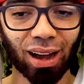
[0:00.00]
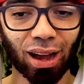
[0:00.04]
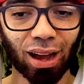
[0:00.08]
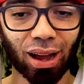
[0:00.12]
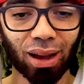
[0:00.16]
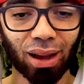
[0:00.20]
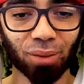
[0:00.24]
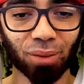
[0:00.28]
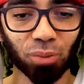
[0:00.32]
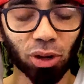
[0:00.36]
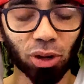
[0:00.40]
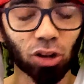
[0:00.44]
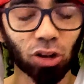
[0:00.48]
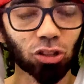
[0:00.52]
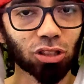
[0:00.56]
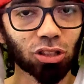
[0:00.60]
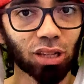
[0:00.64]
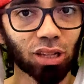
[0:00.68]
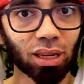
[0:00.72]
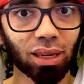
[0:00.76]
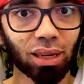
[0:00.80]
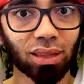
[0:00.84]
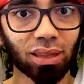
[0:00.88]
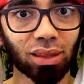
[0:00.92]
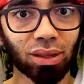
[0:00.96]
Because it,
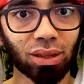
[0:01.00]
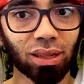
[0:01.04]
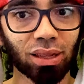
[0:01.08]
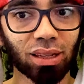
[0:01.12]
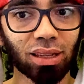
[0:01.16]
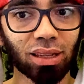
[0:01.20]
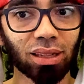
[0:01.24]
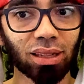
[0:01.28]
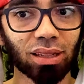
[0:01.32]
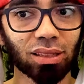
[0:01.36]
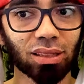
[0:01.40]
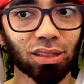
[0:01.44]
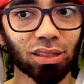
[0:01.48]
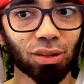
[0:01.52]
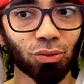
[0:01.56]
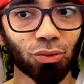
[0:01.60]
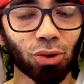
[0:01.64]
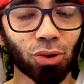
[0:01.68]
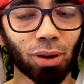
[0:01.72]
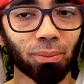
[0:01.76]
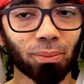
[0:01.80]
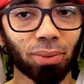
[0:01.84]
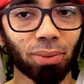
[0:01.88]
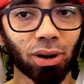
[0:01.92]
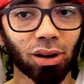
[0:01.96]
it is in one
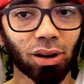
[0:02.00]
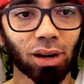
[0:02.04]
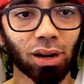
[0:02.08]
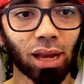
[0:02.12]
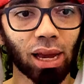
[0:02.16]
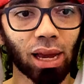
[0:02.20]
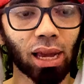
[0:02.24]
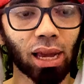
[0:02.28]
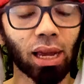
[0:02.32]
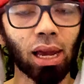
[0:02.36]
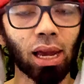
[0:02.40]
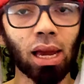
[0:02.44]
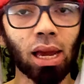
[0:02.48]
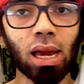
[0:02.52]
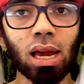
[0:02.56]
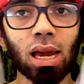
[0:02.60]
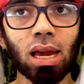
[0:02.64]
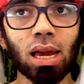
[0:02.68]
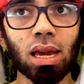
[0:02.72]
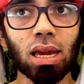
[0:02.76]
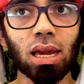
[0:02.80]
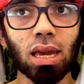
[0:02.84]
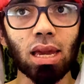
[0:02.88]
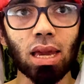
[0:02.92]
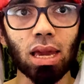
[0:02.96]
part like
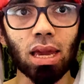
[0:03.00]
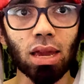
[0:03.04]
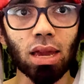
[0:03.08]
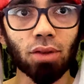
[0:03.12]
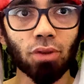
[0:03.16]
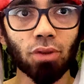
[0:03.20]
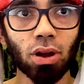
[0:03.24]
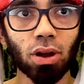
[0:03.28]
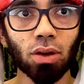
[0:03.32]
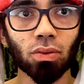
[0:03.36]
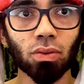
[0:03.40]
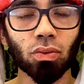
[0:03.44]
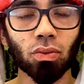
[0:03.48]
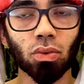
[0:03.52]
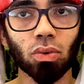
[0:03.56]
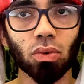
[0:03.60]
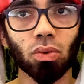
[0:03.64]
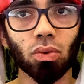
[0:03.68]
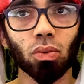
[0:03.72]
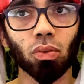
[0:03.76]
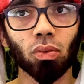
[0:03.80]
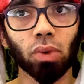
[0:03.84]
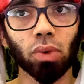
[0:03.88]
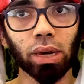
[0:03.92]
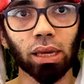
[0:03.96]
even
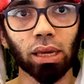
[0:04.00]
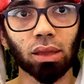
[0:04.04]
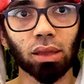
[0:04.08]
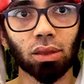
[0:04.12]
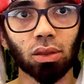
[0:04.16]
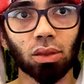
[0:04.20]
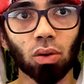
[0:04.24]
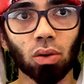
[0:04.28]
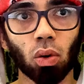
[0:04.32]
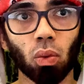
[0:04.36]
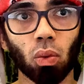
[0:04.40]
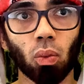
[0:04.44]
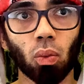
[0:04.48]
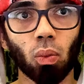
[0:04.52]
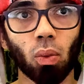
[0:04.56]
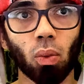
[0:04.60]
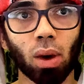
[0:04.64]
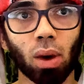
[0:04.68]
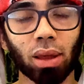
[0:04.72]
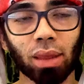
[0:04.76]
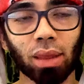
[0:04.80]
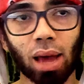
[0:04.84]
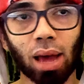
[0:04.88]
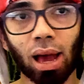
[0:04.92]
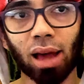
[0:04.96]
with one
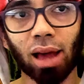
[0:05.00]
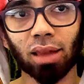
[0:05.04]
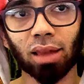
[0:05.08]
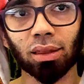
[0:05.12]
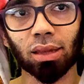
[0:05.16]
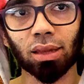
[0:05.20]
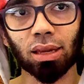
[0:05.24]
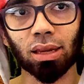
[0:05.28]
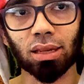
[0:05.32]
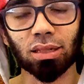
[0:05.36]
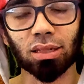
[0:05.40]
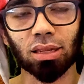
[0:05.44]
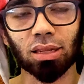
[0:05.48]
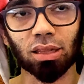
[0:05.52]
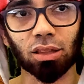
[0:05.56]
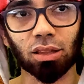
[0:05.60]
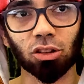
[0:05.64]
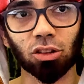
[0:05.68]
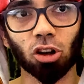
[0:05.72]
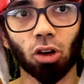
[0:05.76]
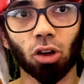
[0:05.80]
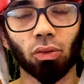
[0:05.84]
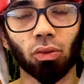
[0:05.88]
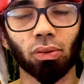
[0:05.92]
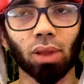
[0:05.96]
hand isn't
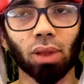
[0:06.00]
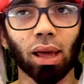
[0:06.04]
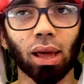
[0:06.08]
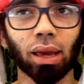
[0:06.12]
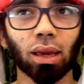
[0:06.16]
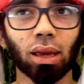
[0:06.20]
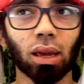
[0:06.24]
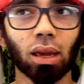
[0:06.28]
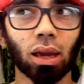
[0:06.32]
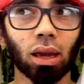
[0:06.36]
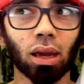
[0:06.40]
enough. Like